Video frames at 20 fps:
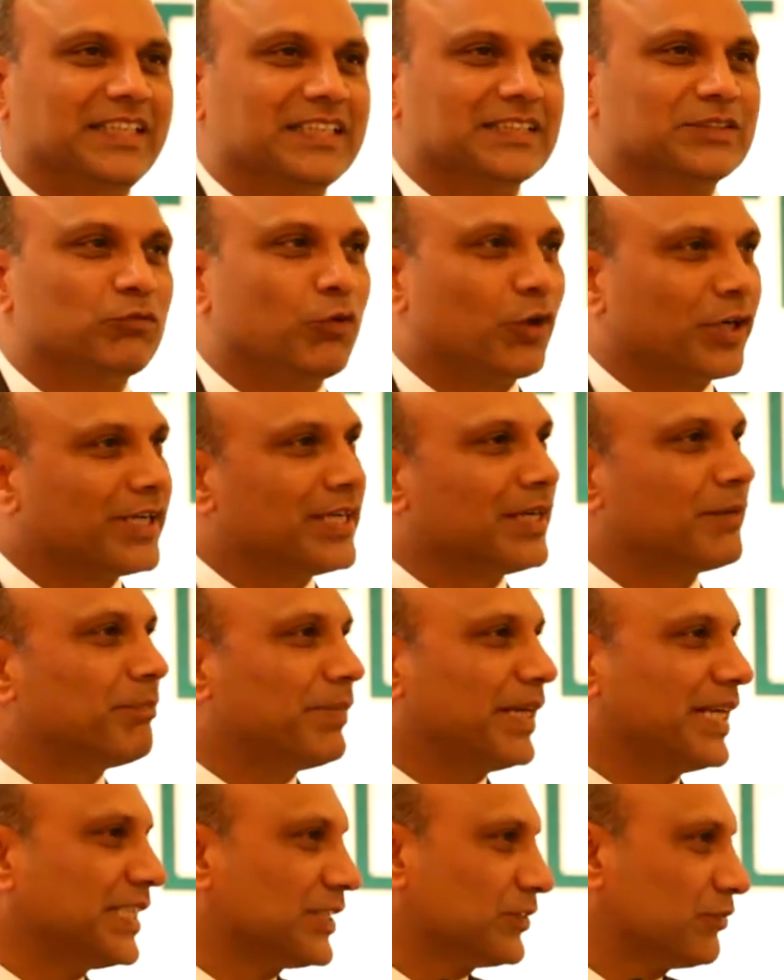He is woken up
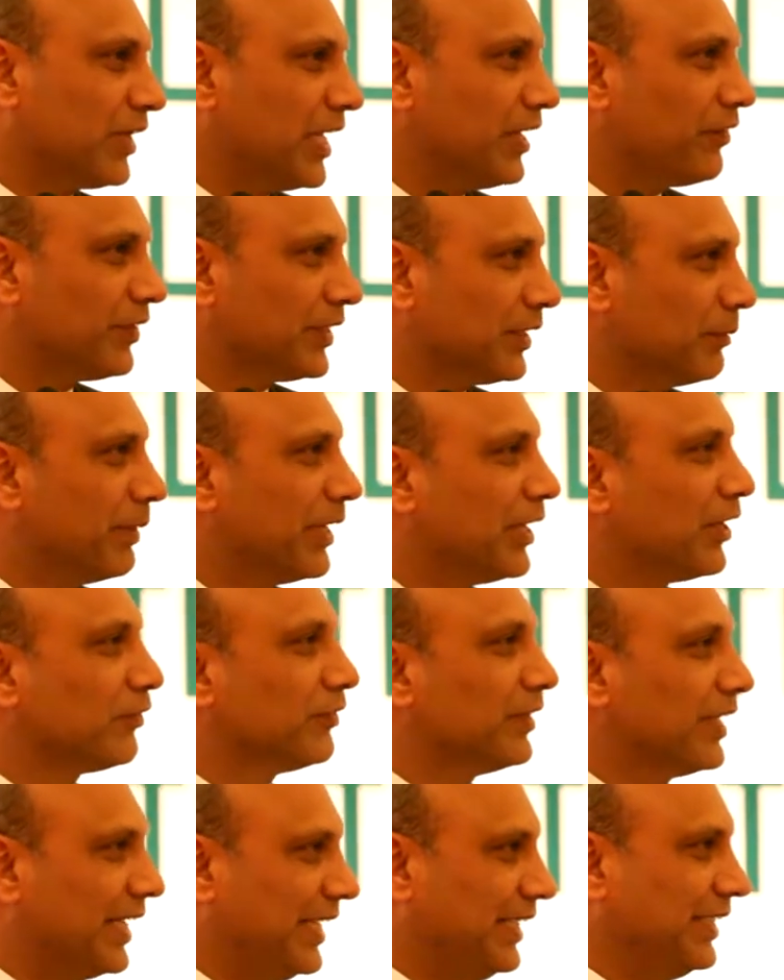by his wife in the middle
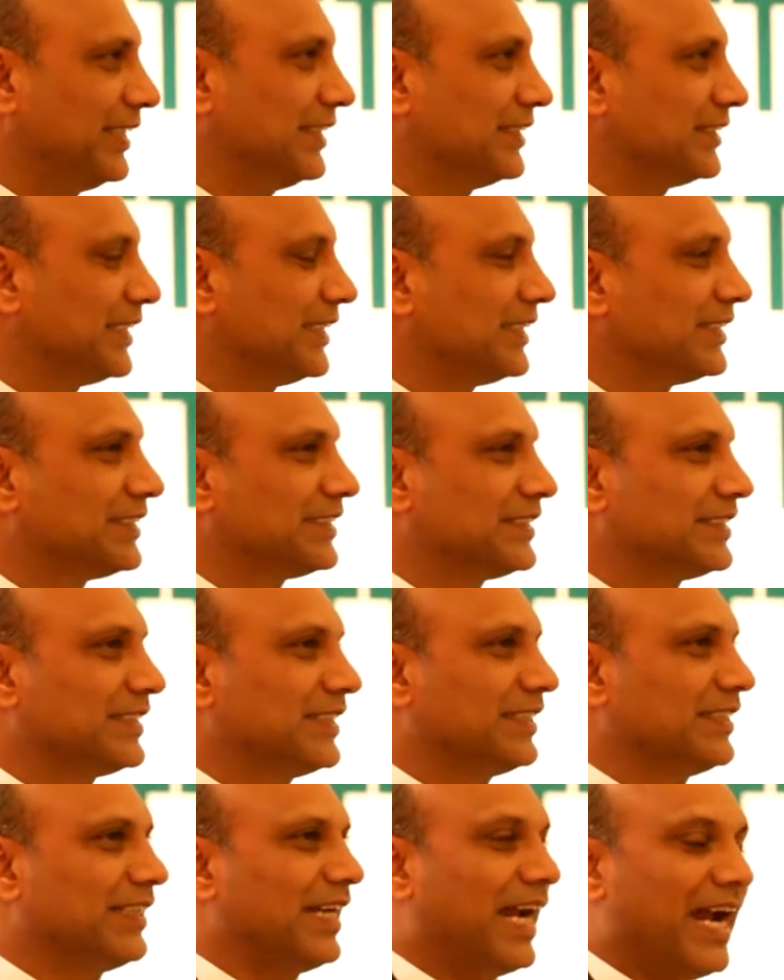of the night and says,
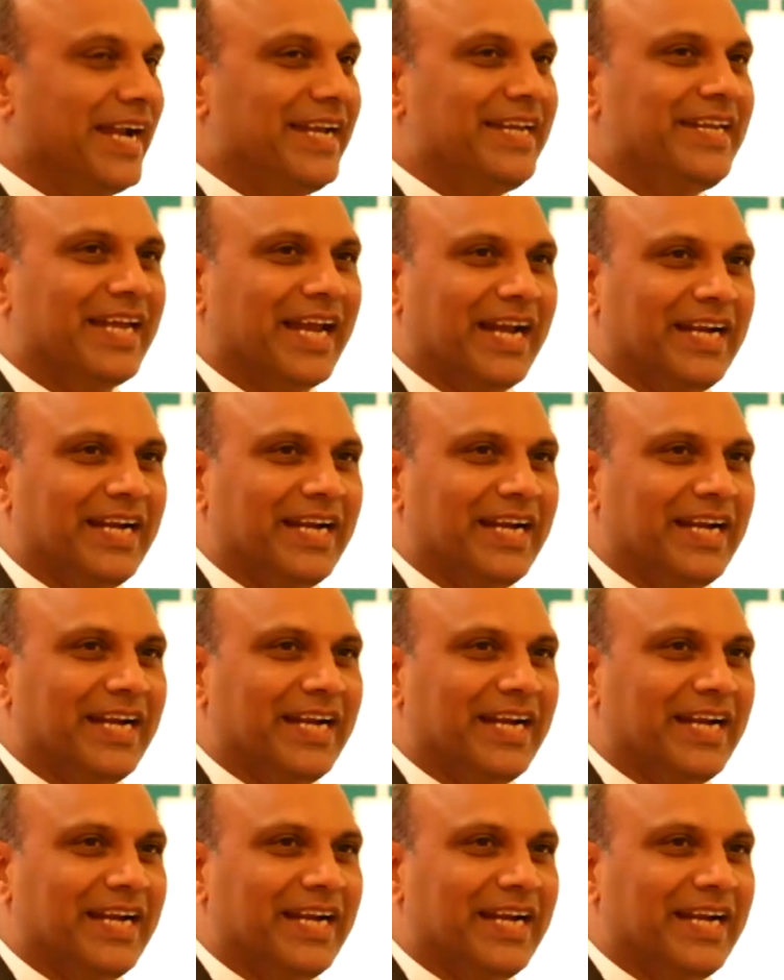uh, Andy,